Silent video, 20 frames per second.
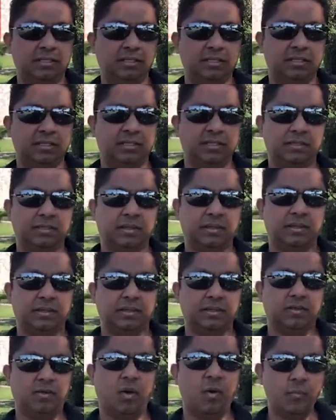the
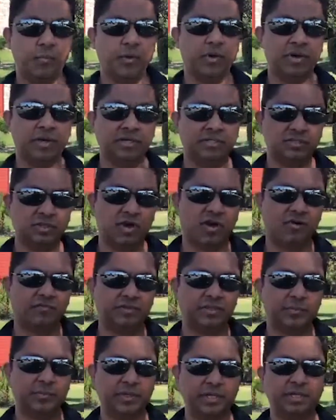components
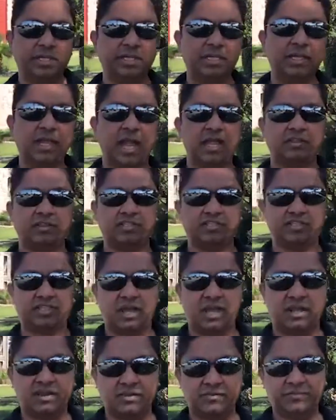of the building and the
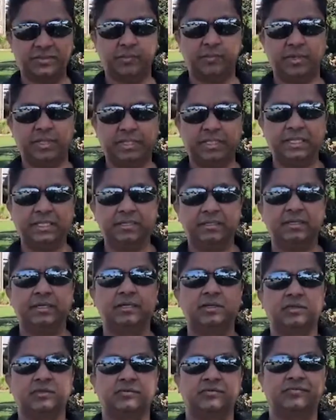shell of the building
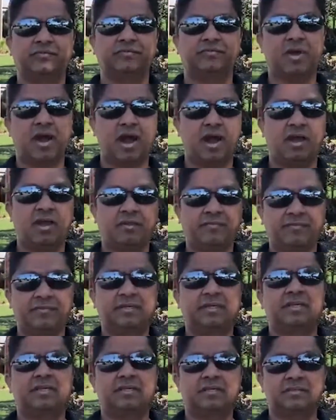into 5,
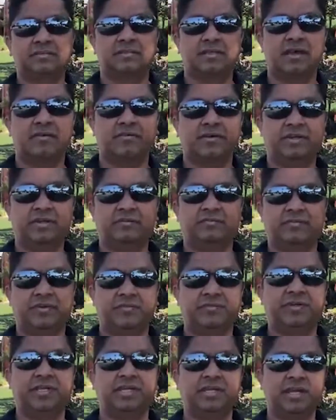7,
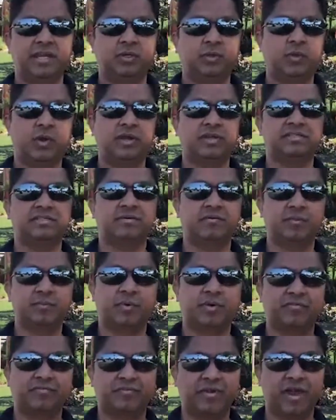15, and
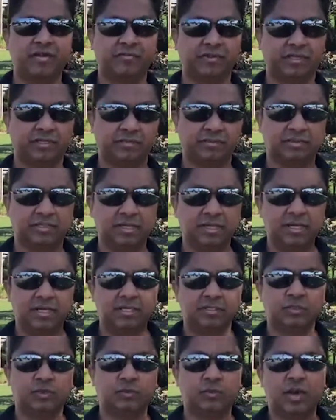27.5 years.
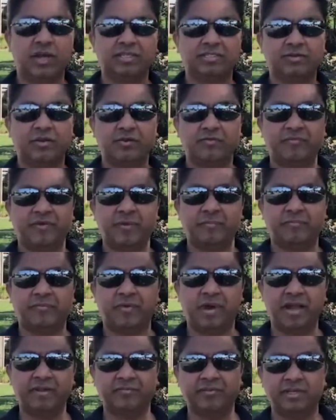So
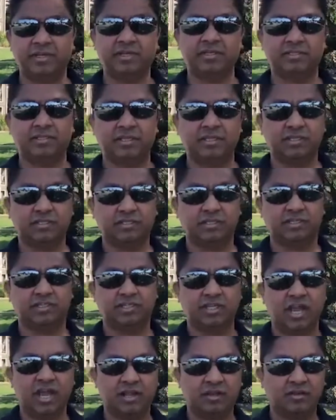27.5 years is the
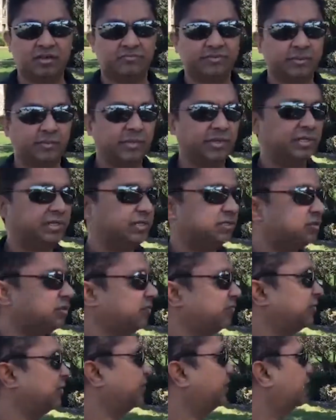shell of the building. So
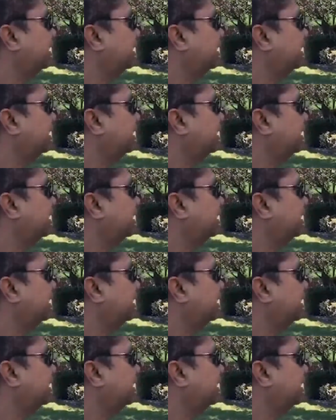if